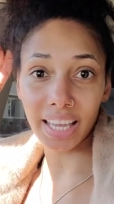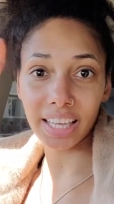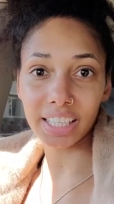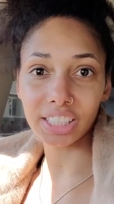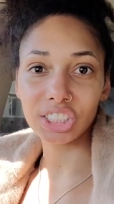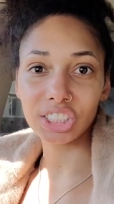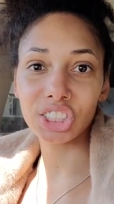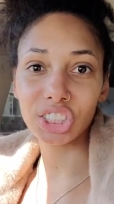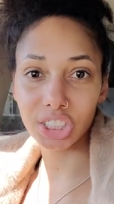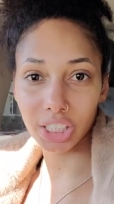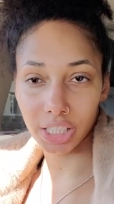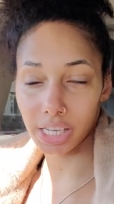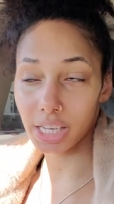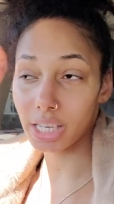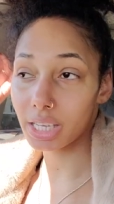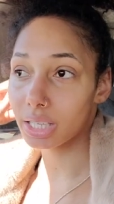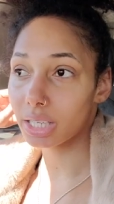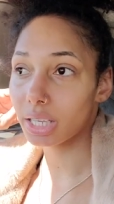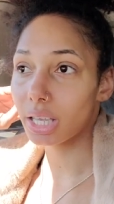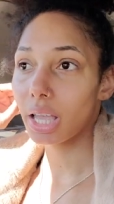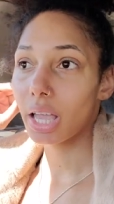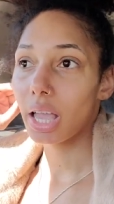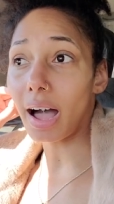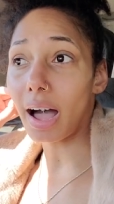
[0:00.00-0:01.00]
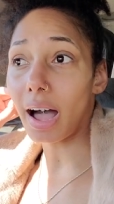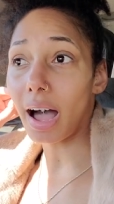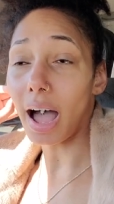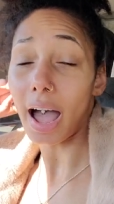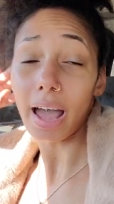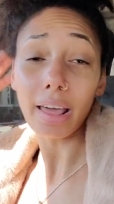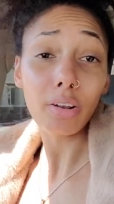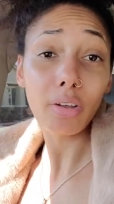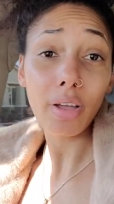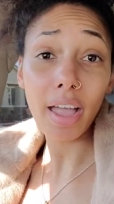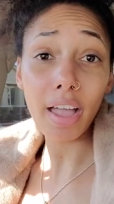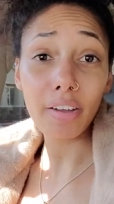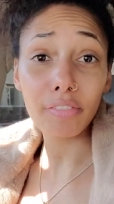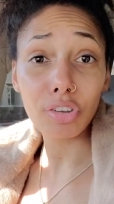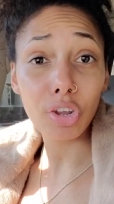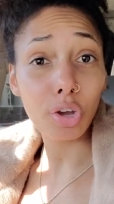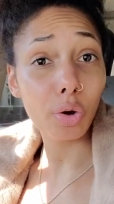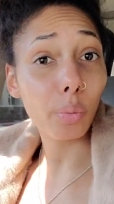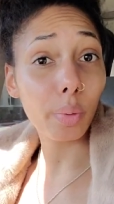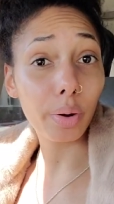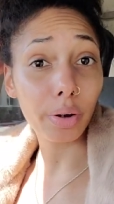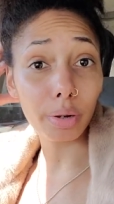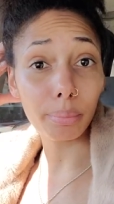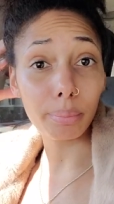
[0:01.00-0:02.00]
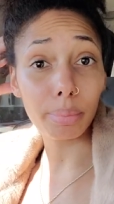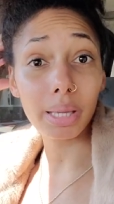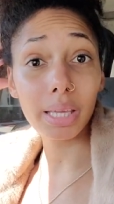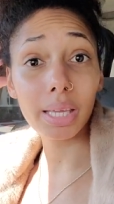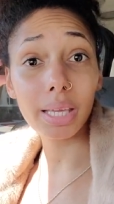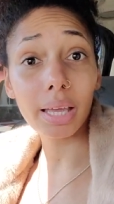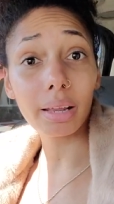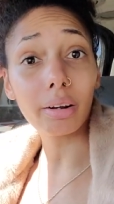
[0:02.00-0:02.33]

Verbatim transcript: and shit, I don't have nowhere to be.